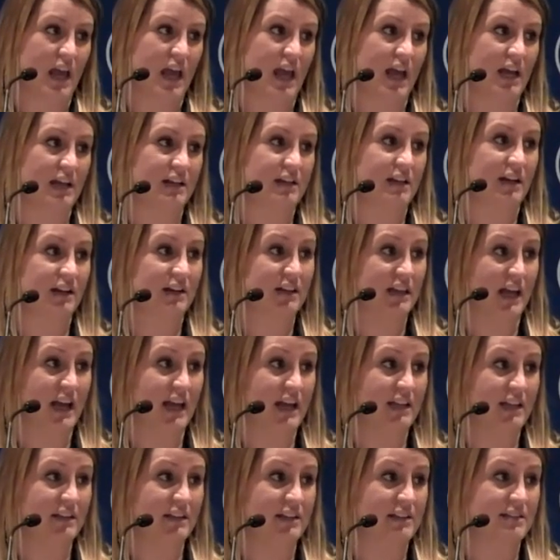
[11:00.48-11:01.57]
And
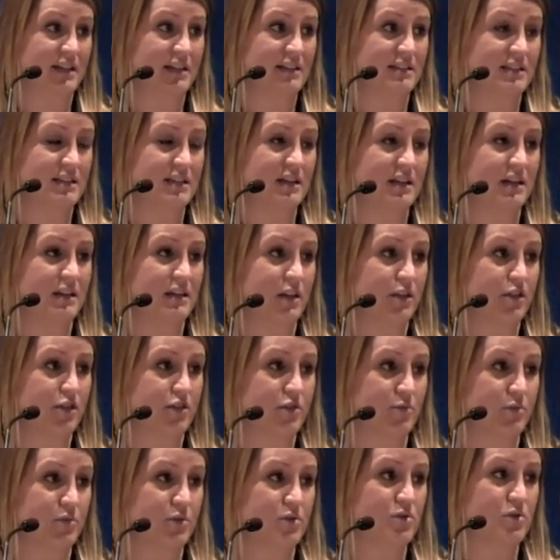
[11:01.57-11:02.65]
again, this idea that
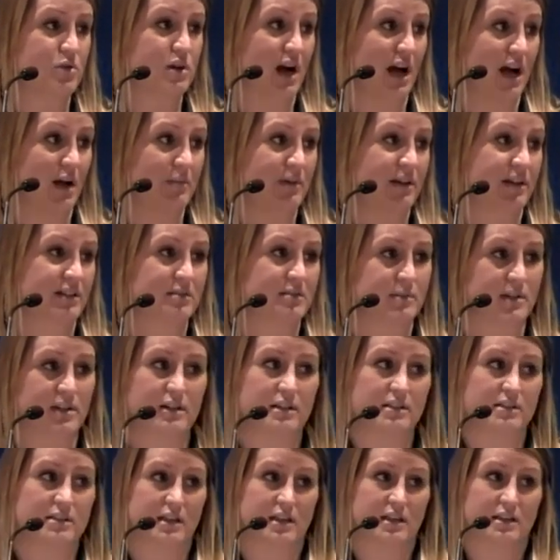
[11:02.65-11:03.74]
through common
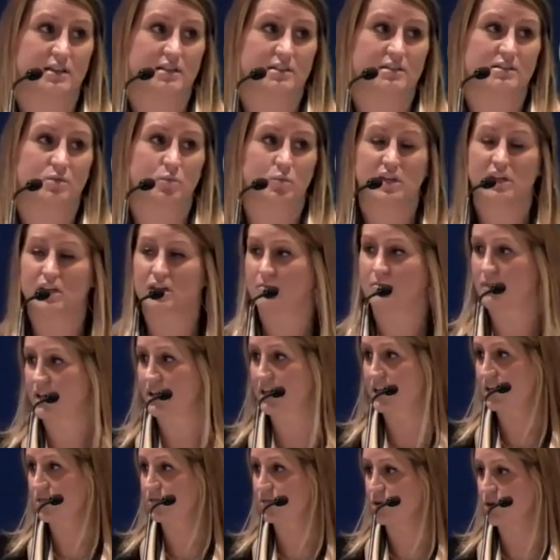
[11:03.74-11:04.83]
experiences, we can make
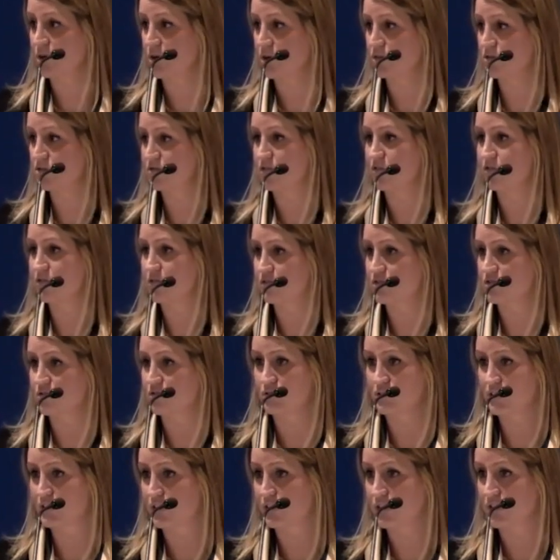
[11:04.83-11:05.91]
inroads for future
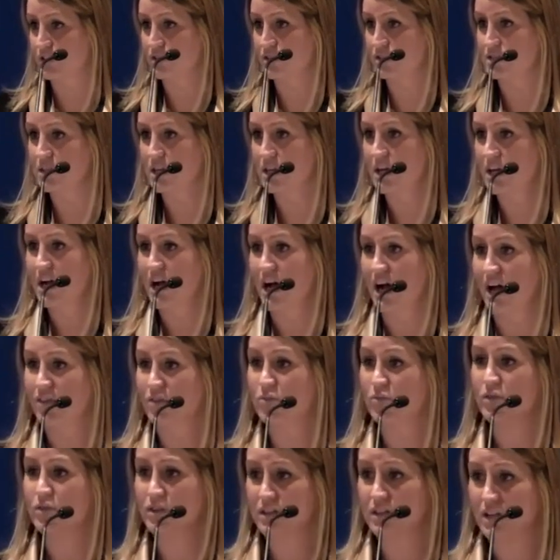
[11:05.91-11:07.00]
leaders on the
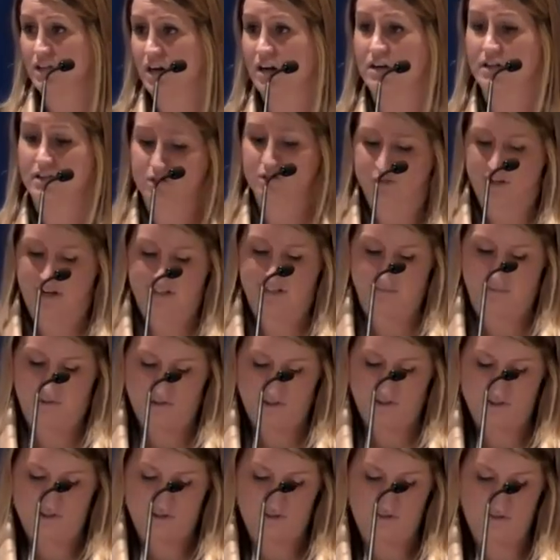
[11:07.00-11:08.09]
really hard and tractable
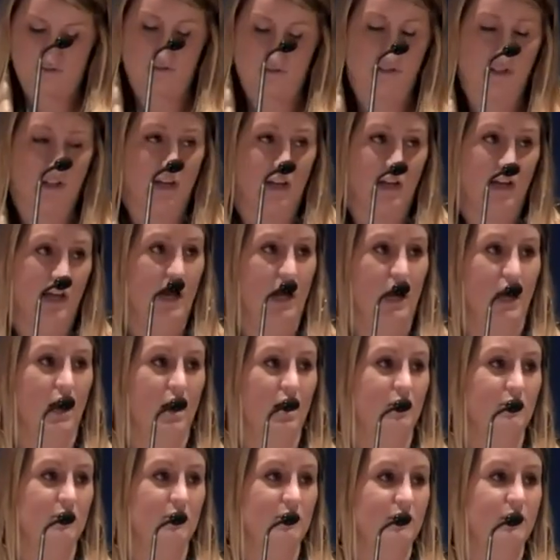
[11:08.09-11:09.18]
issues.
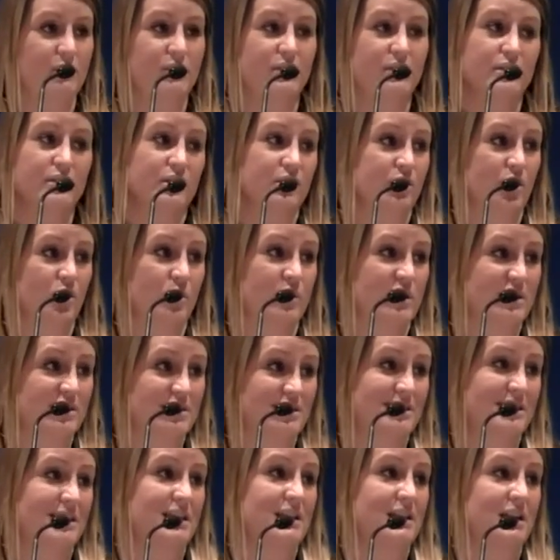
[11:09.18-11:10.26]
You know, we
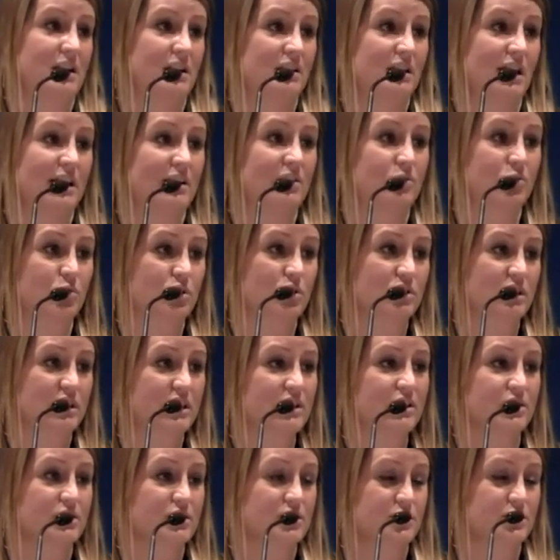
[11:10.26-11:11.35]
see a lot of world
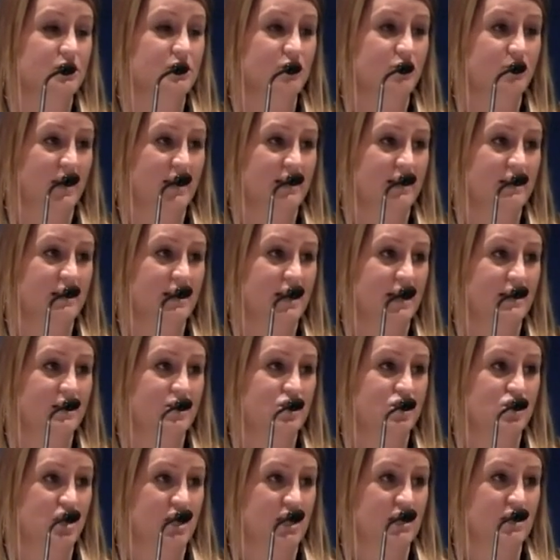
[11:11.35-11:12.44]
leaders who've been
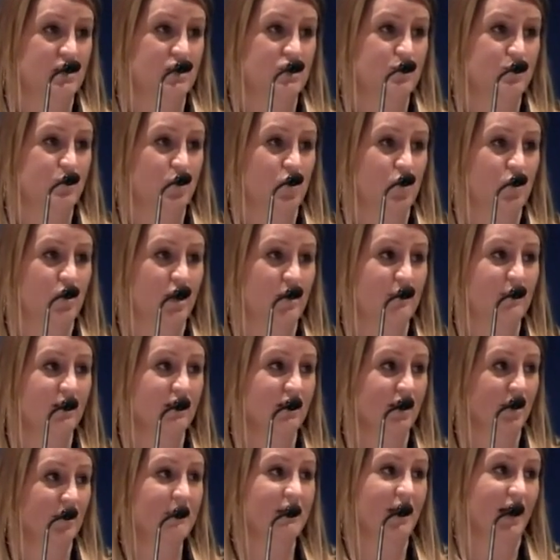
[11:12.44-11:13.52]
exchange program
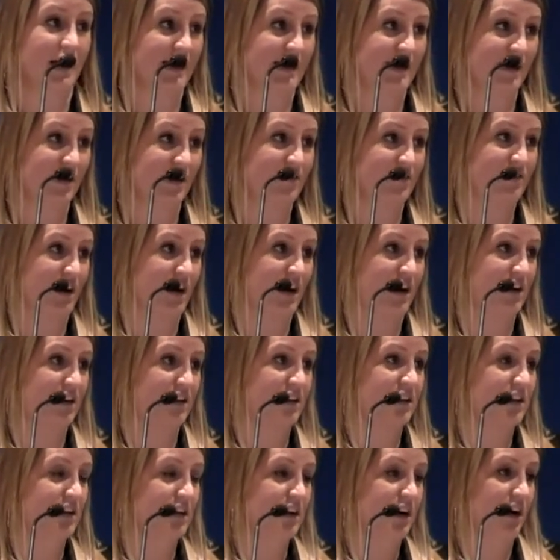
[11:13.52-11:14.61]
alumni of our
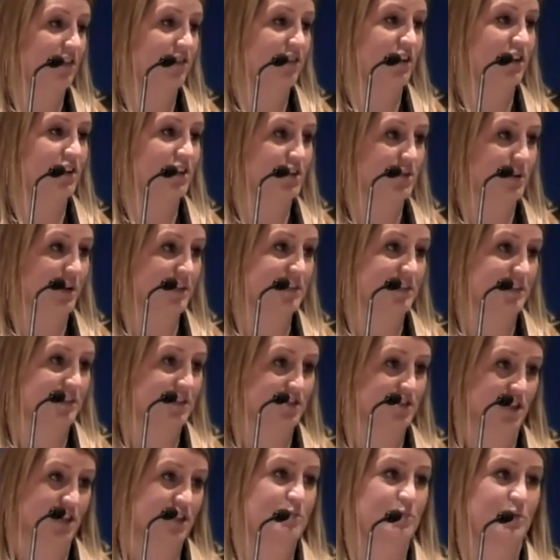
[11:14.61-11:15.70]
US
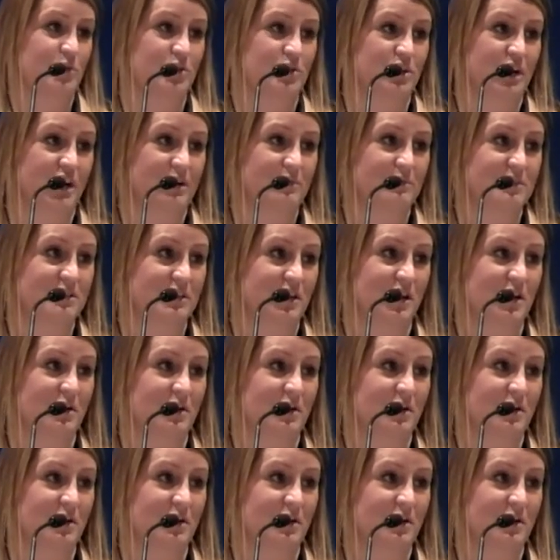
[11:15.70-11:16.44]
exchange programs.